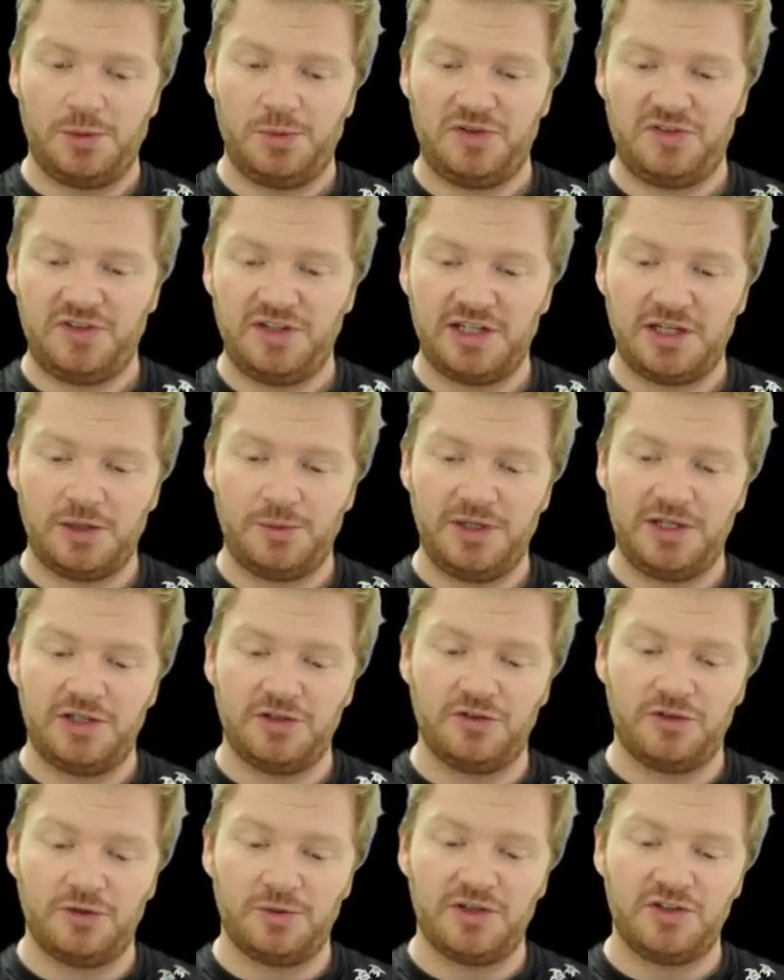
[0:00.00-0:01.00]
We see how we
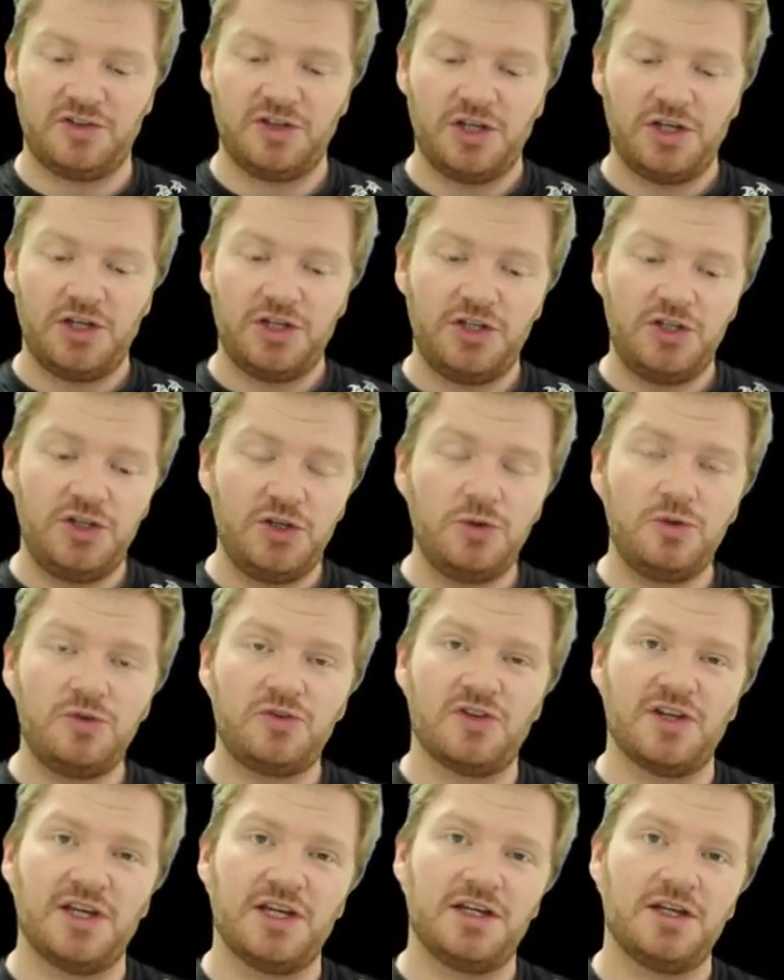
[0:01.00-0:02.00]
can do it
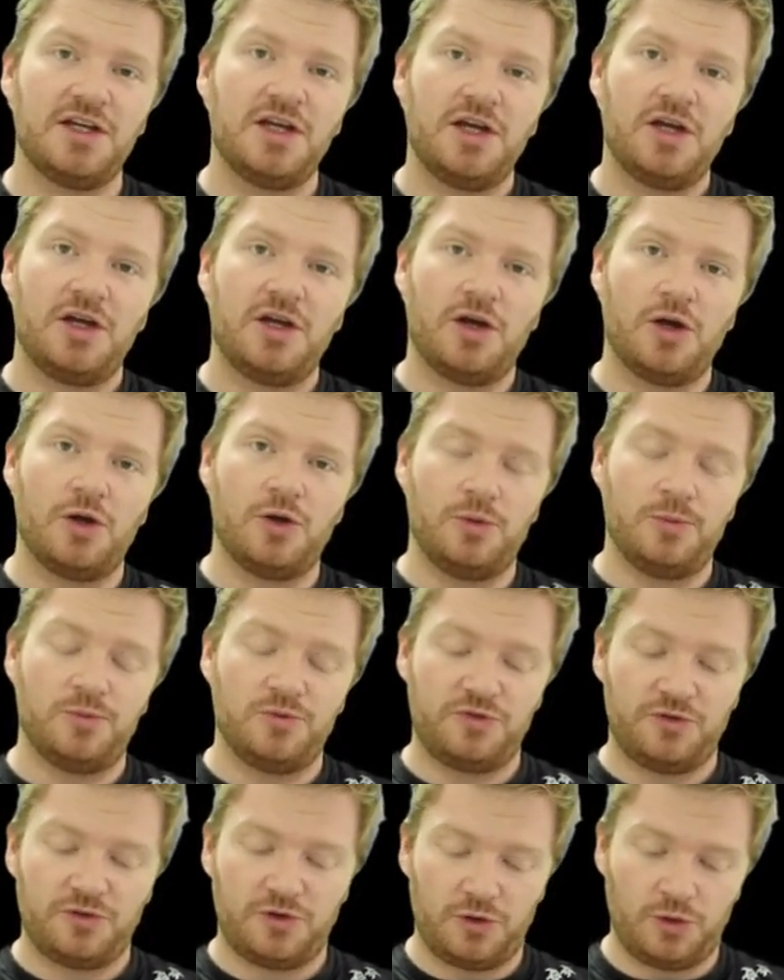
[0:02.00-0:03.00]
using
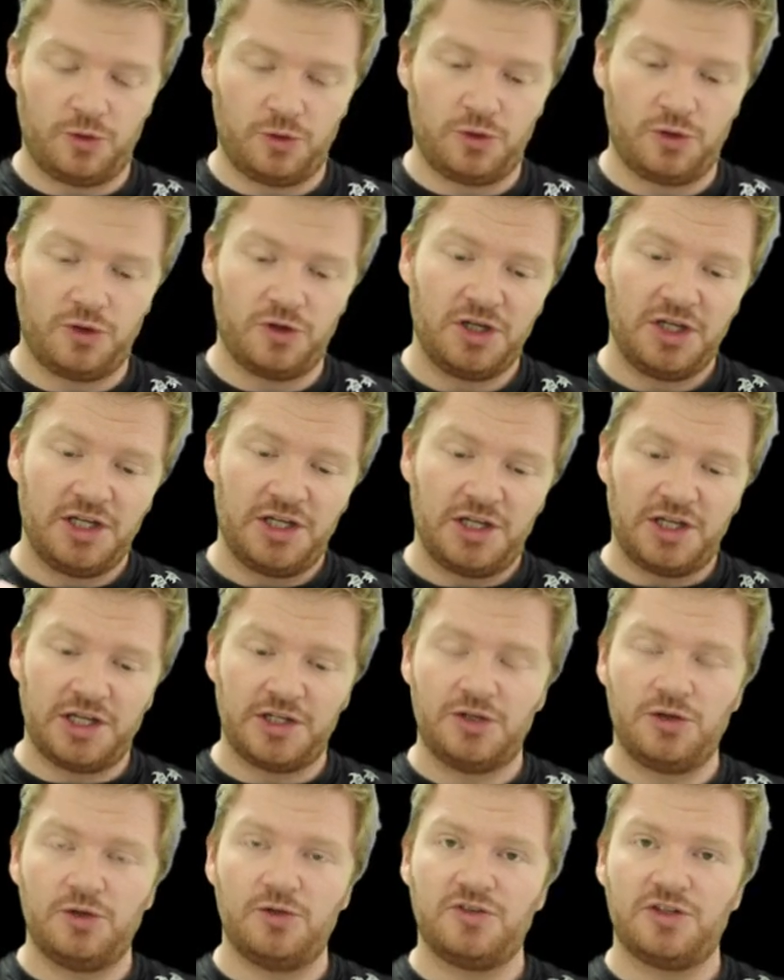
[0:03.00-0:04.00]
Ohm's law
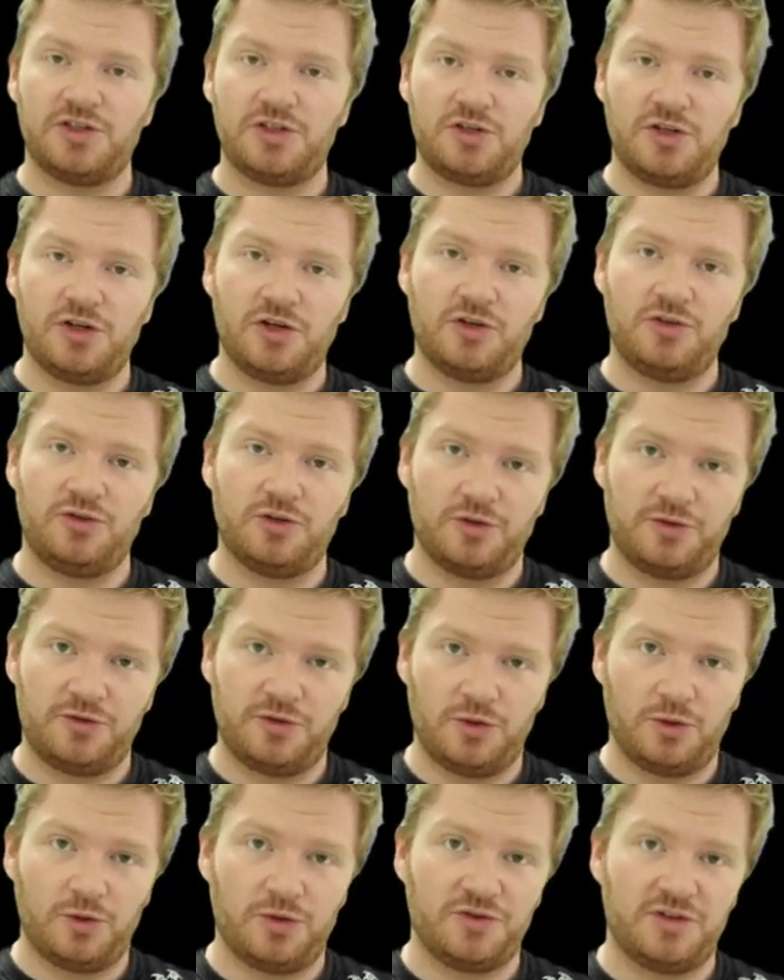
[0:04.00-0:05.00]
and using Kirchhoff's
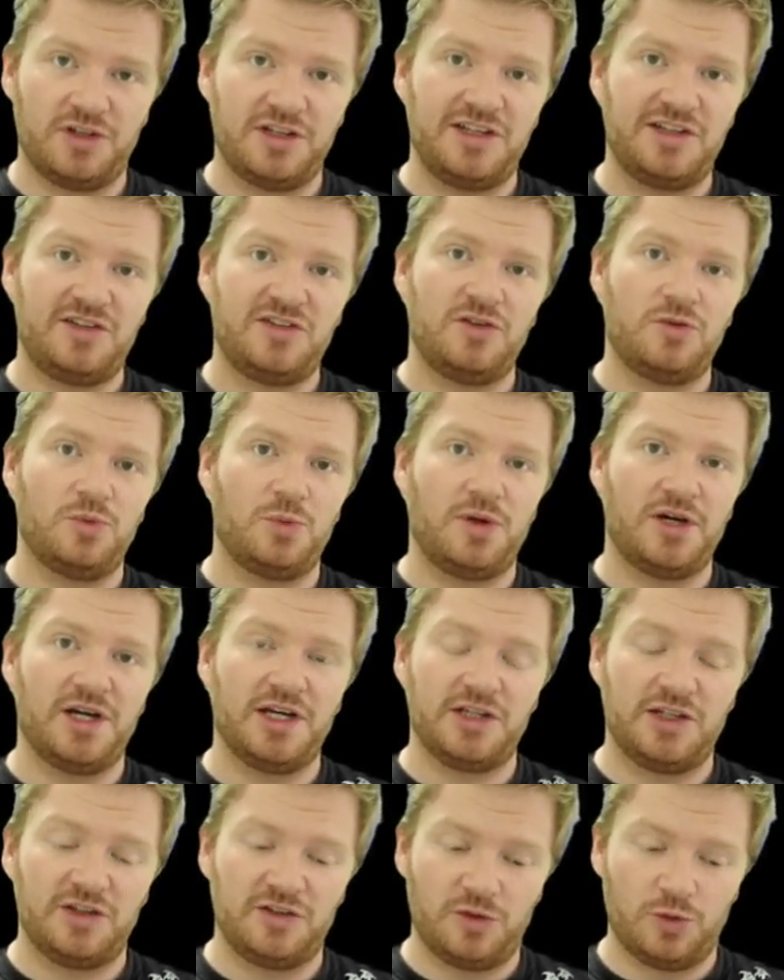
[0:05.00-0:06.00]
laws, and this is why
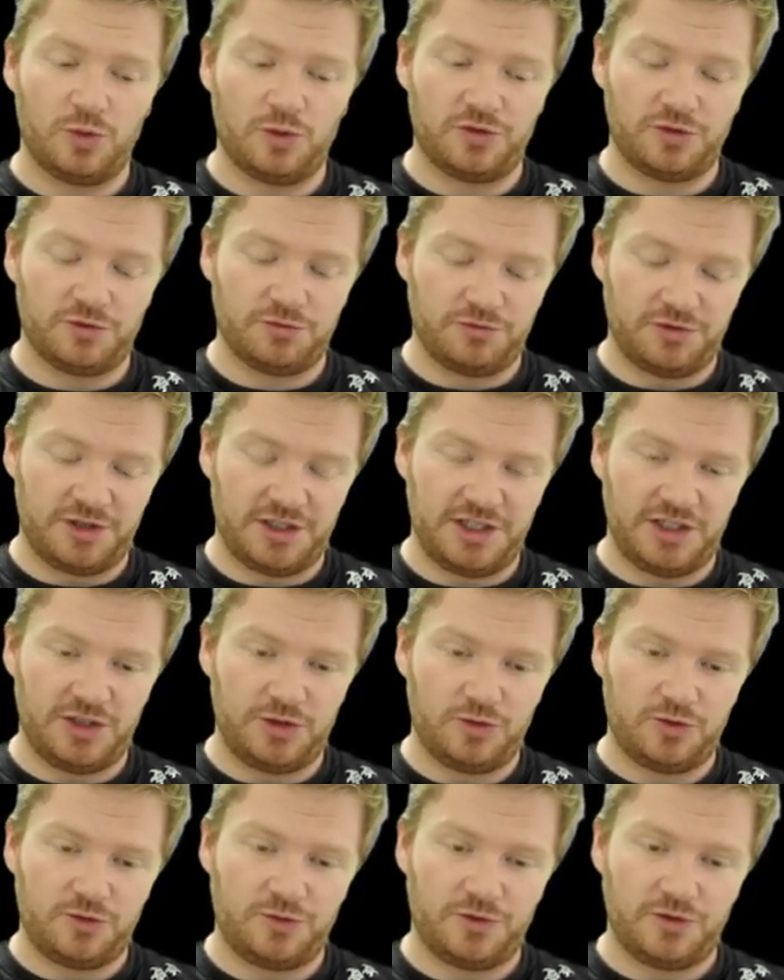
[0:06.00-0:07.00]
these laws are really
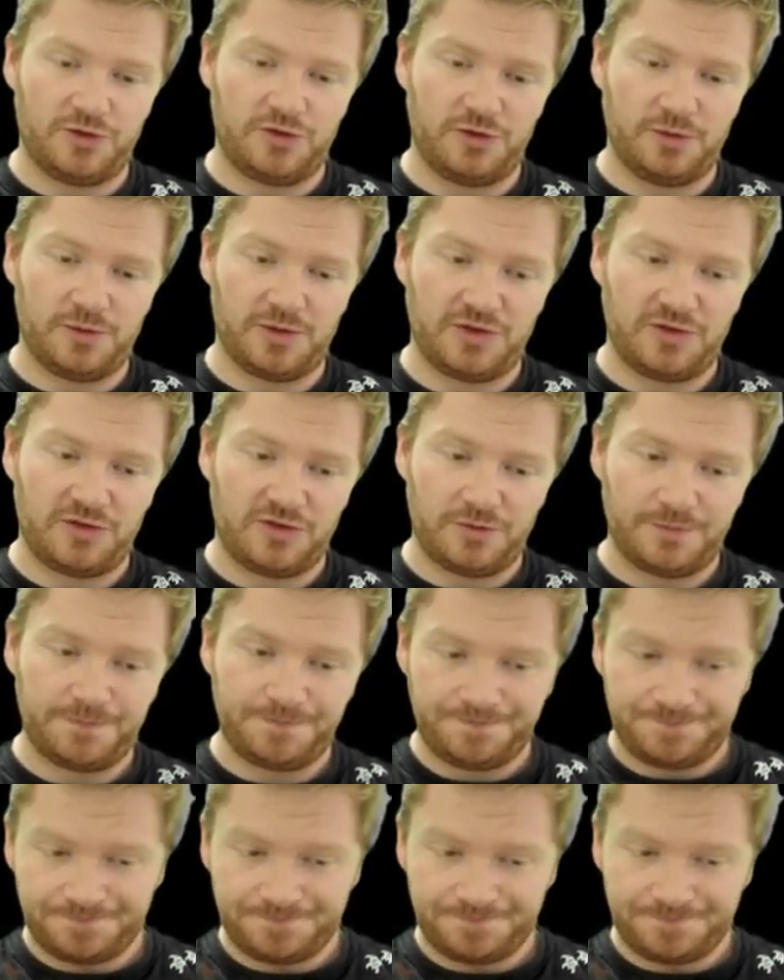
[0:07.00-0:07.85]
useful to us.